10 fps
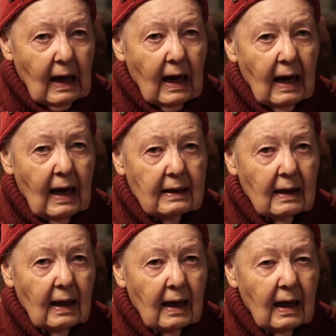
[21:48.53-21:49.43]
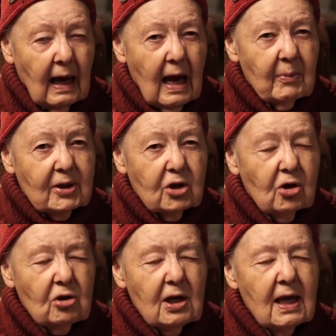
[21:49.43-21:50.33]
uh, but the
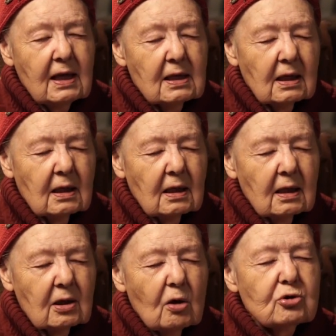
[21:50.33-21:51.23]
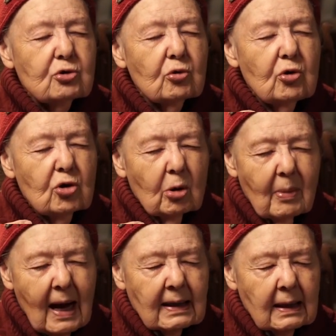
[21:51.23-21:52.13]
Kundalini goes through your
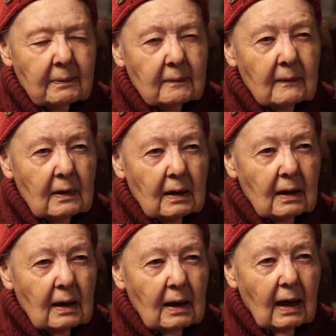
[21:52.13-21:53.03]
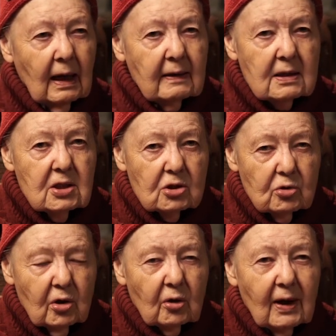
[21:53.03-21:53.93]
body, and this is true.